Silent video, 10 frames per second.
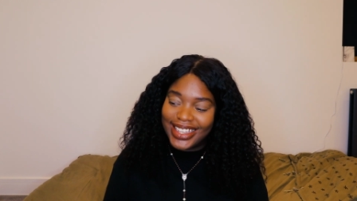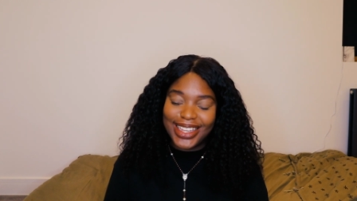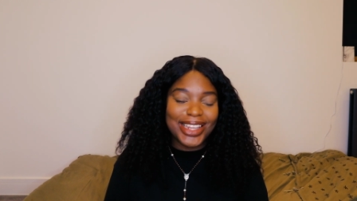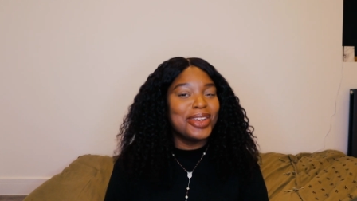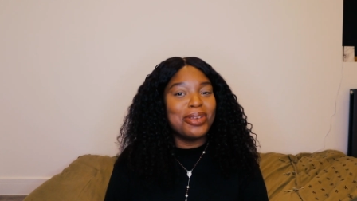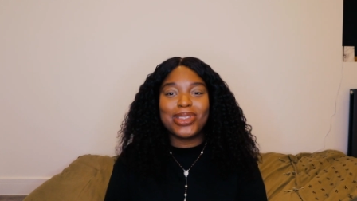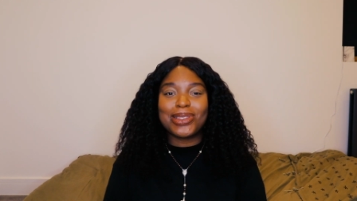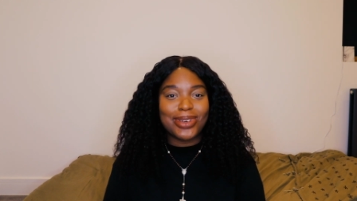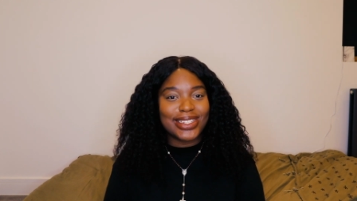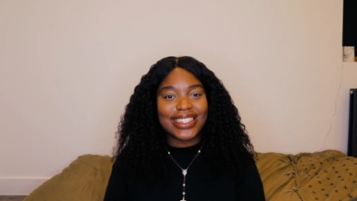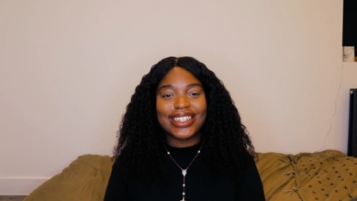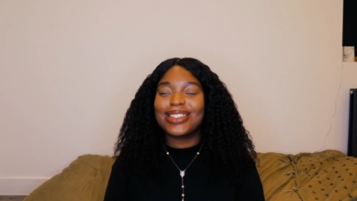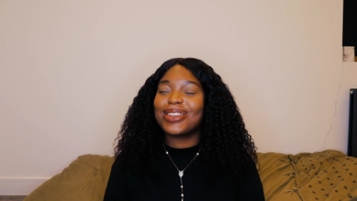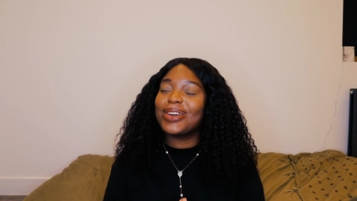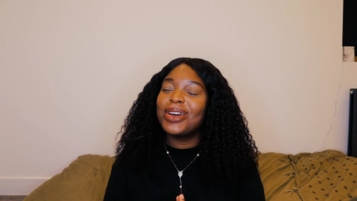Not be smarting.
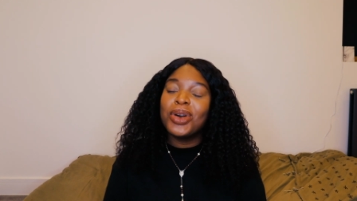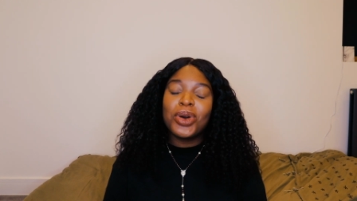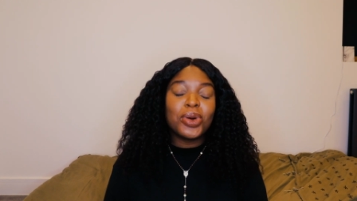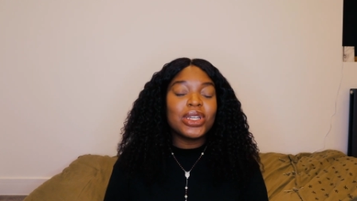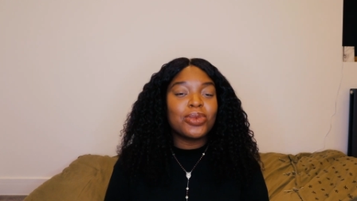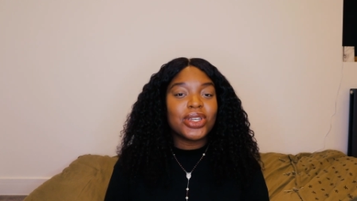So always